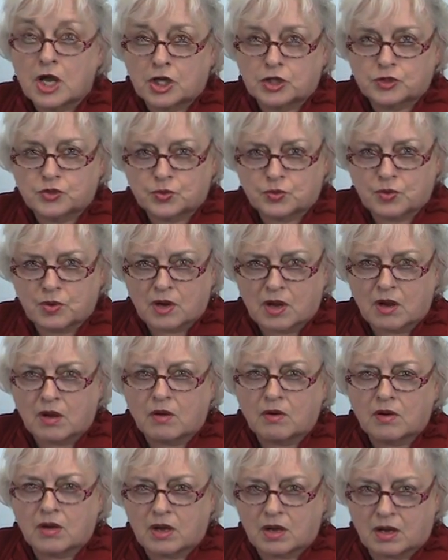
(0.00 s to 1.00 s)
draw
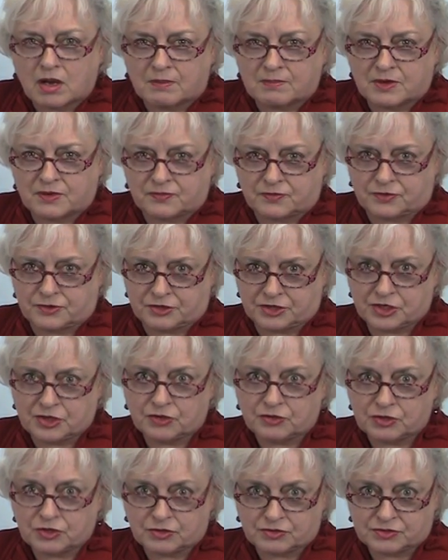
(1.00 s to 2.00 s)
up before you
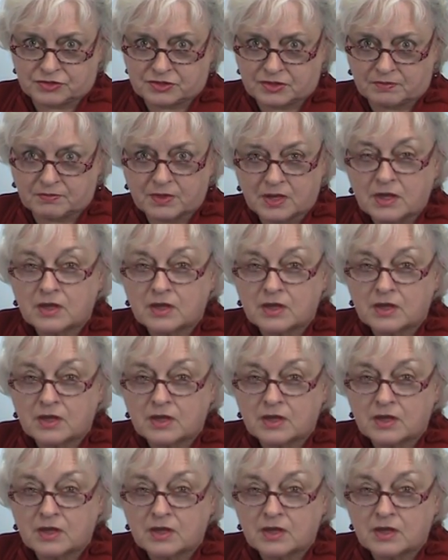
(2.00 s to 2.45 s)
use them.